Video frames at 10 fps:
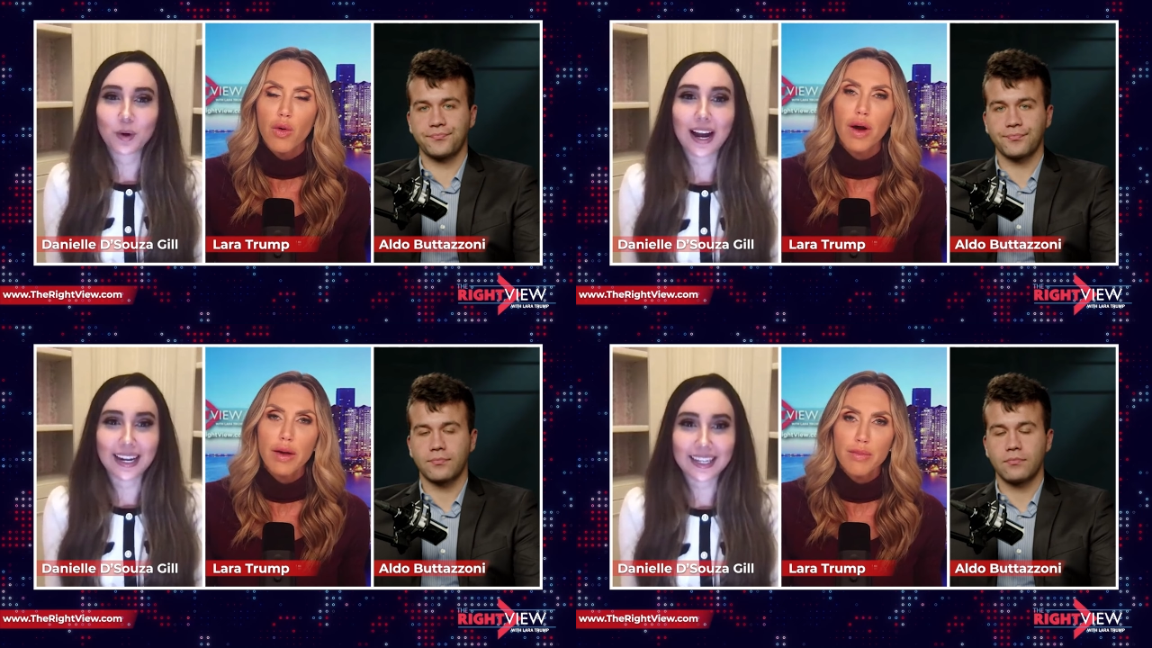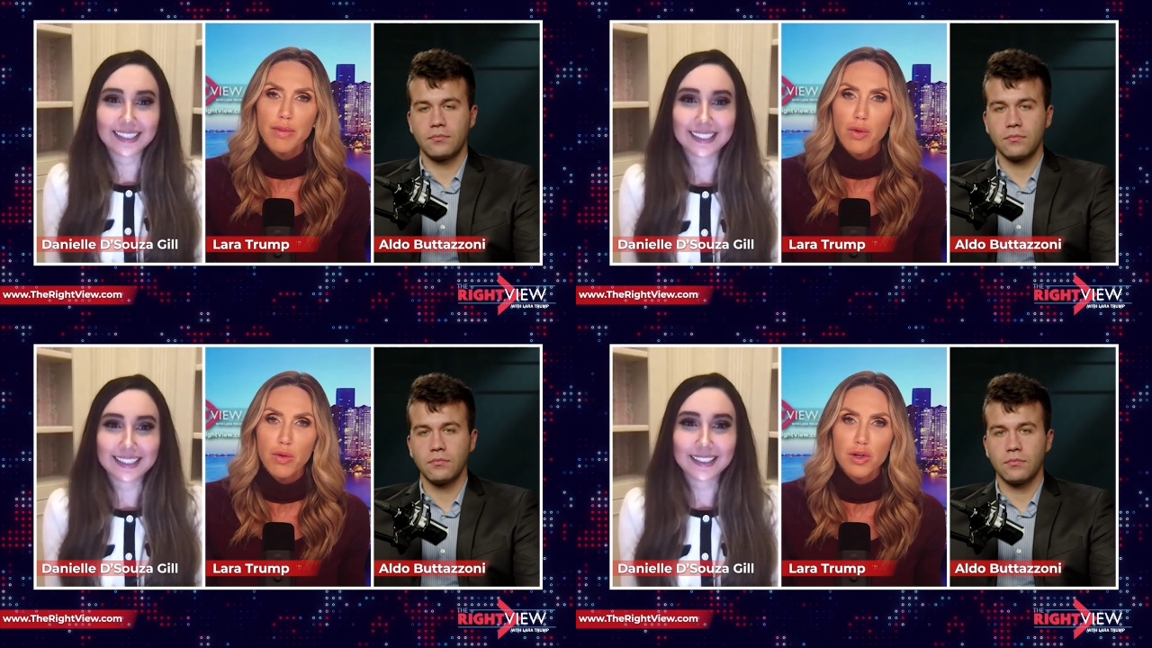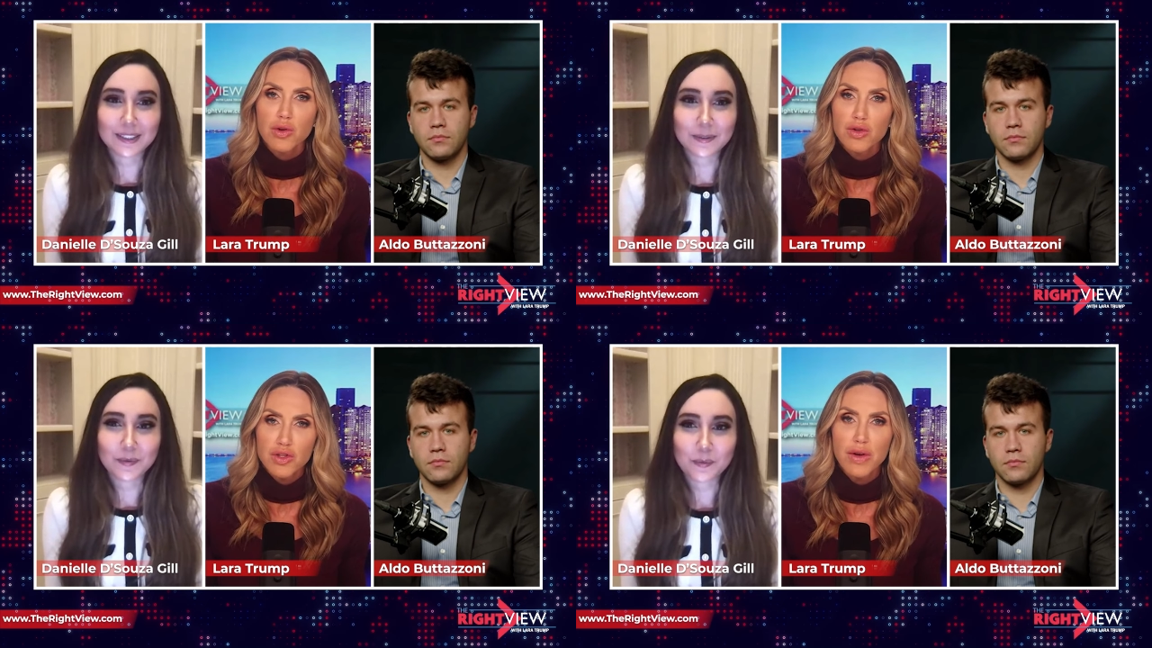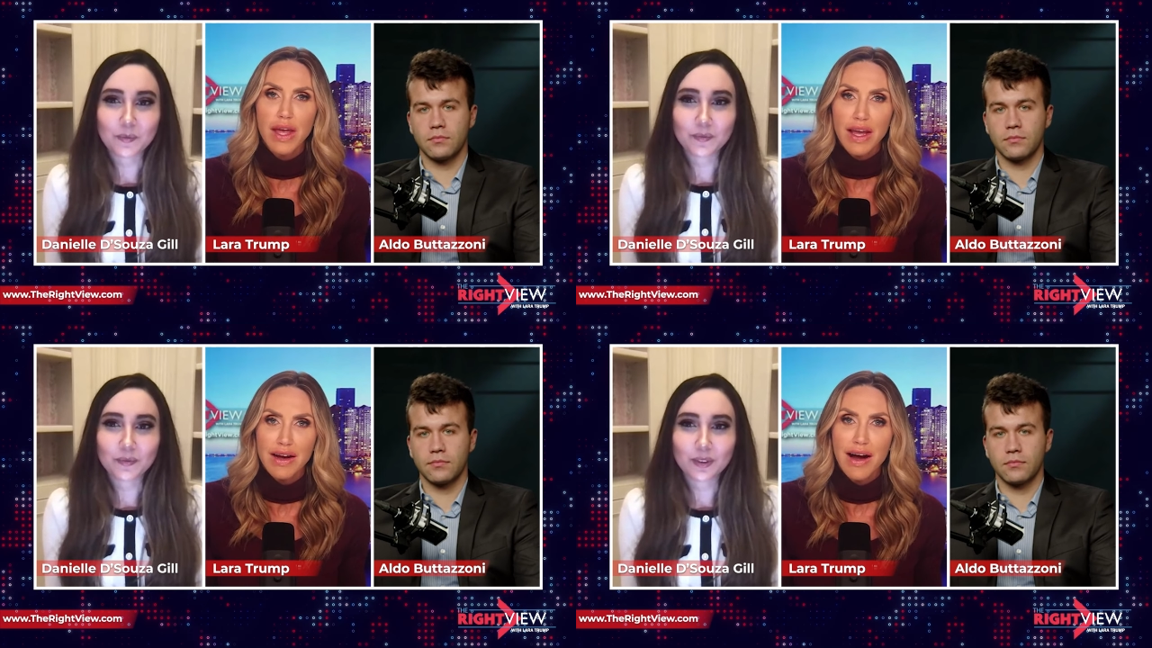Speaker 1: where right. white people were told you
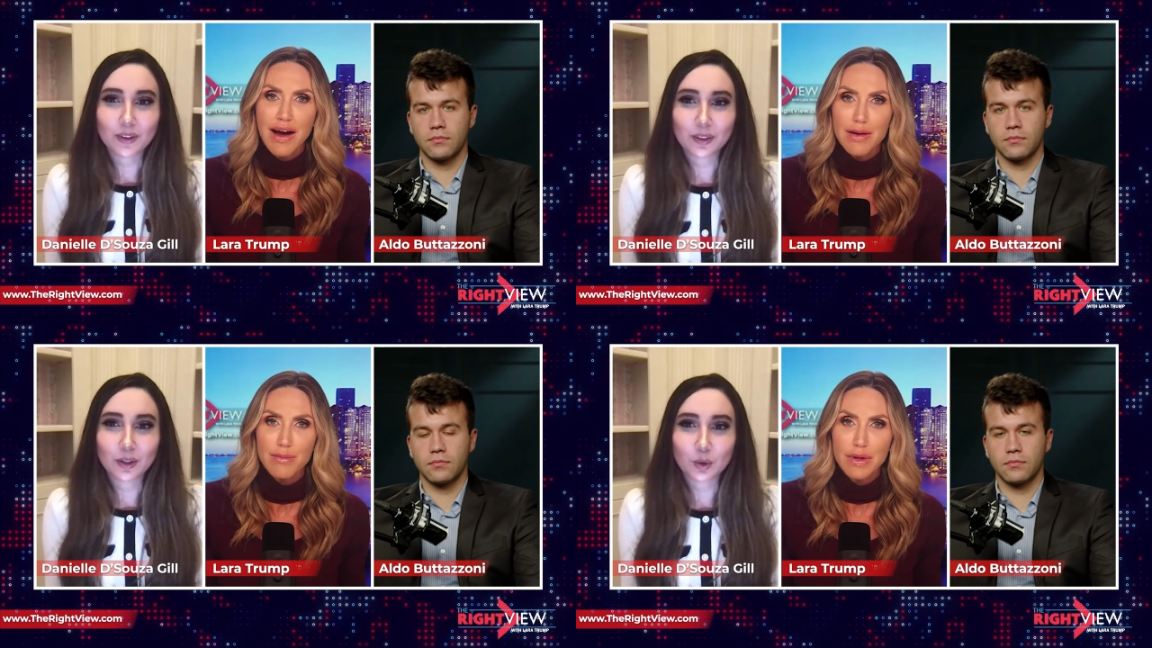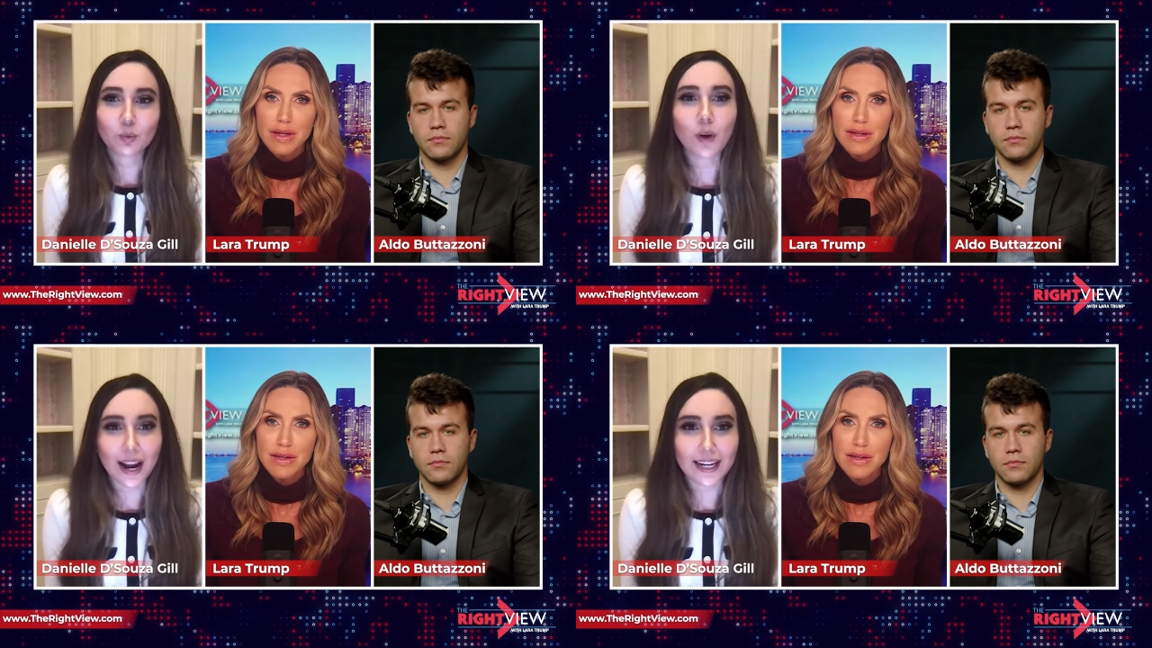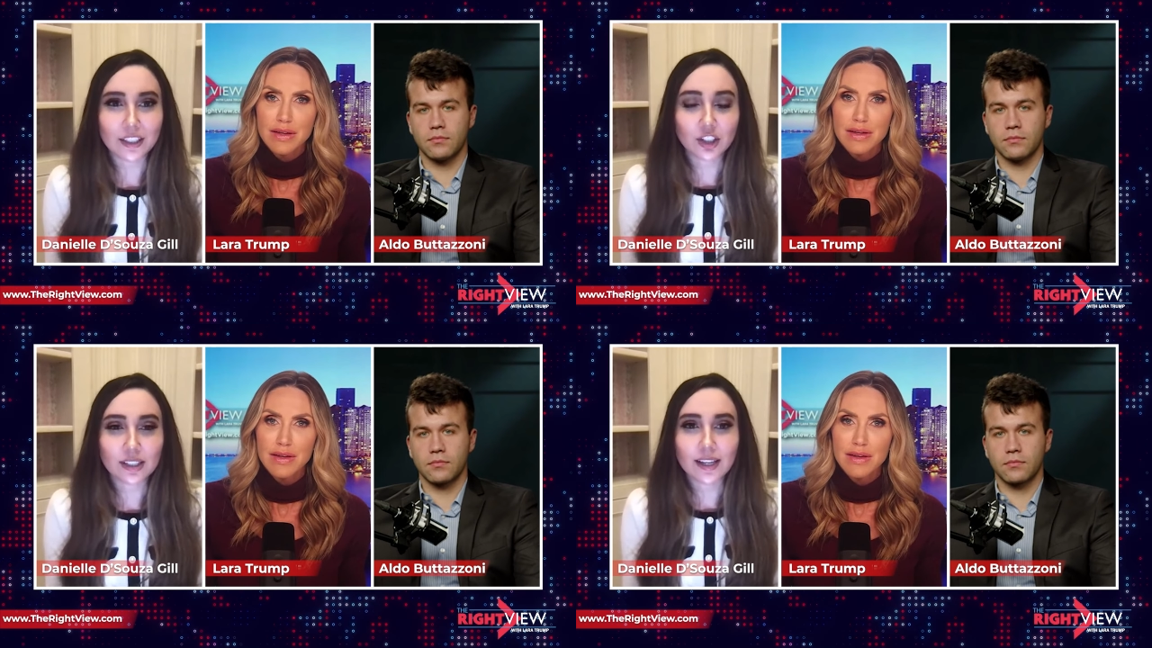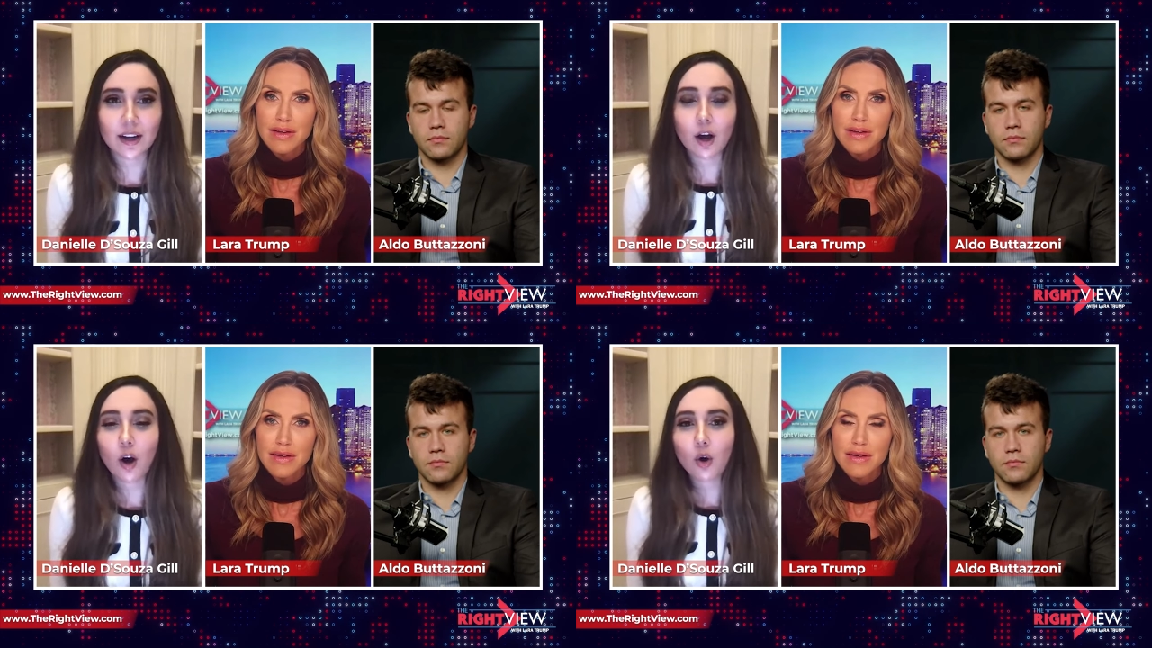can't come.
Speaker 2: Right. She's
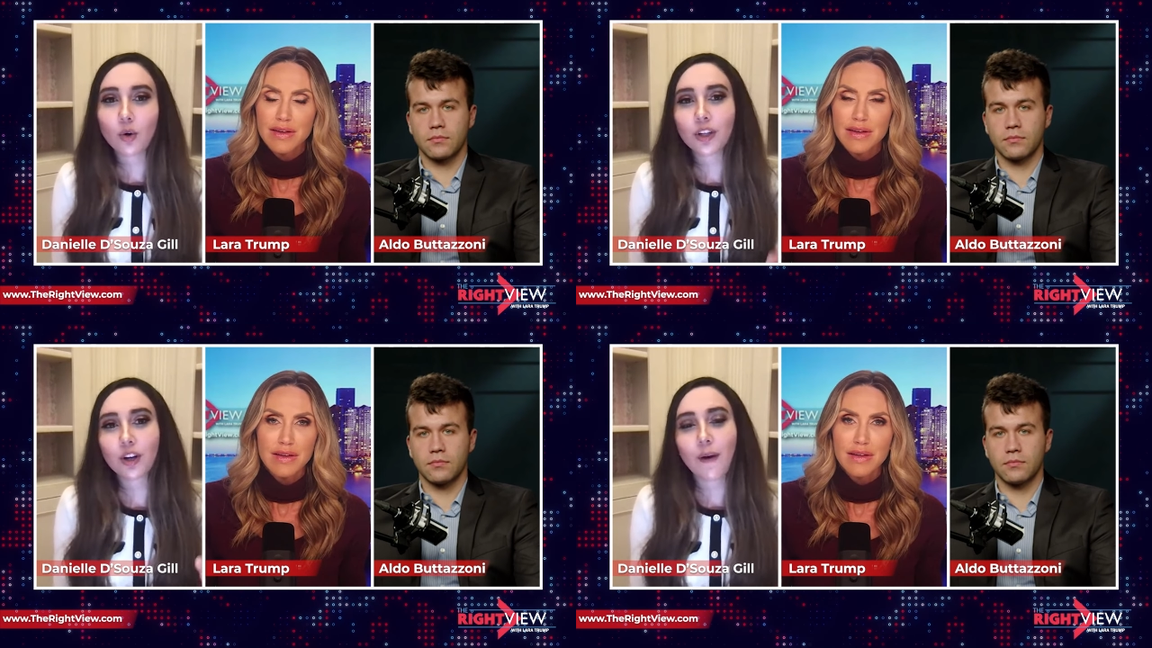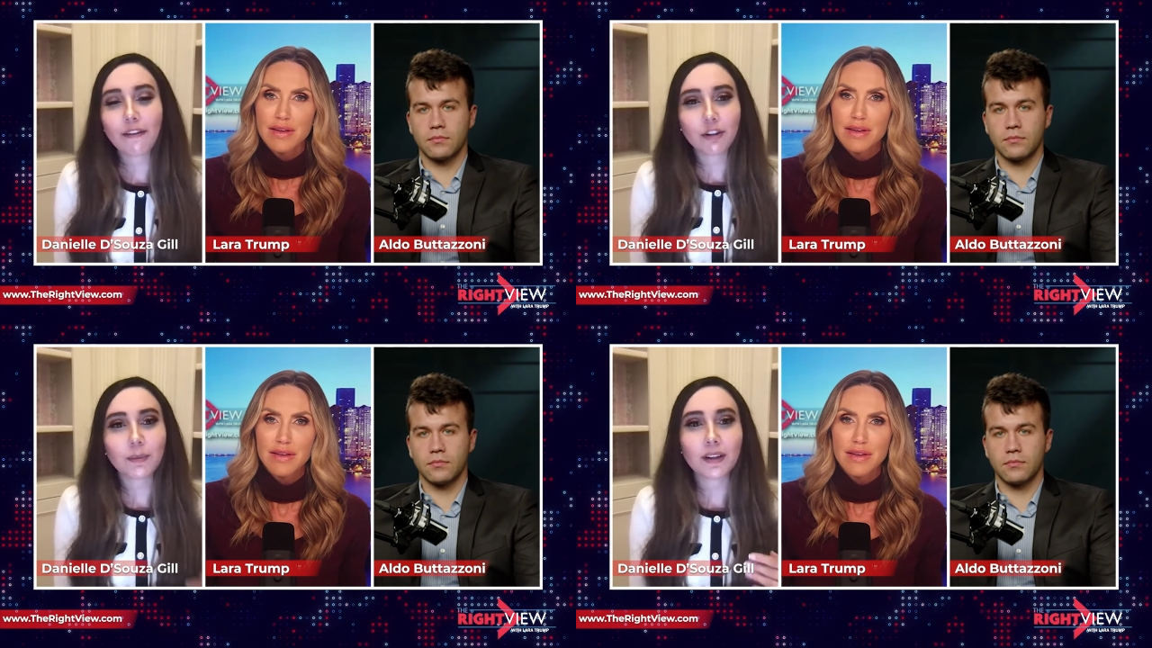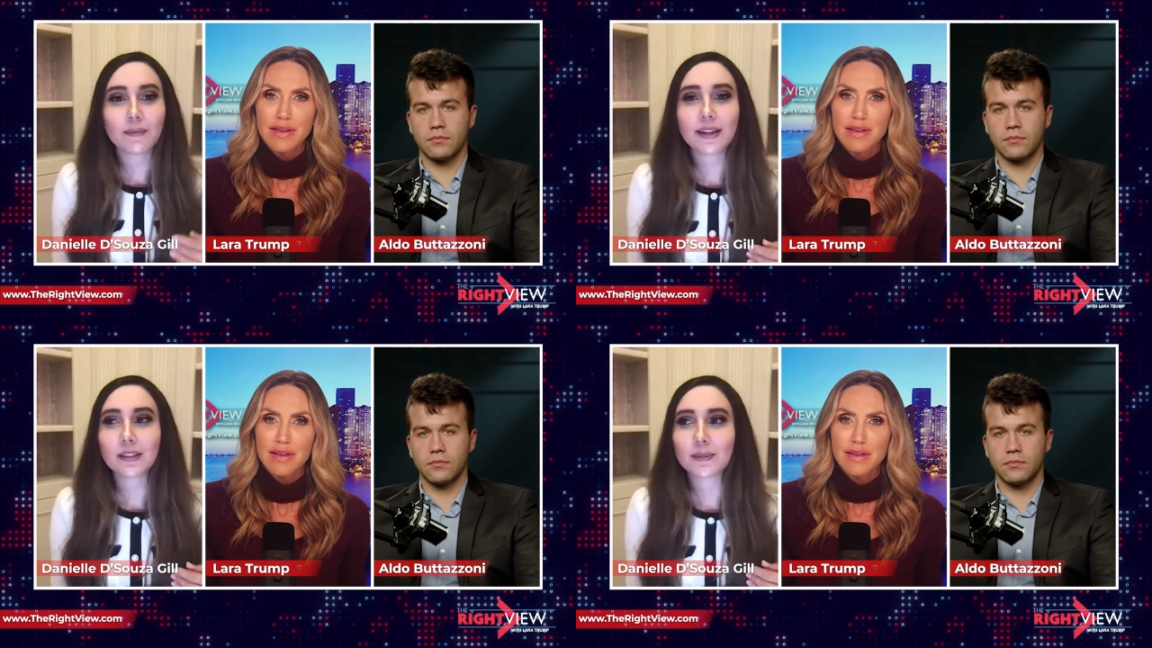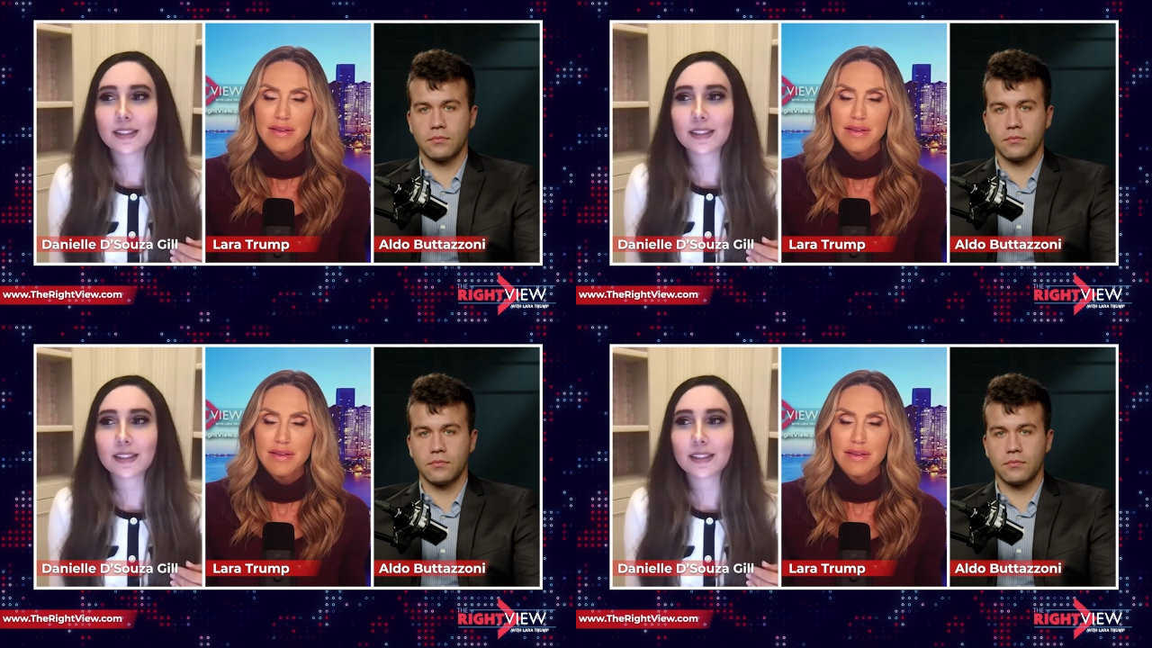like, oh, you know, everybody makes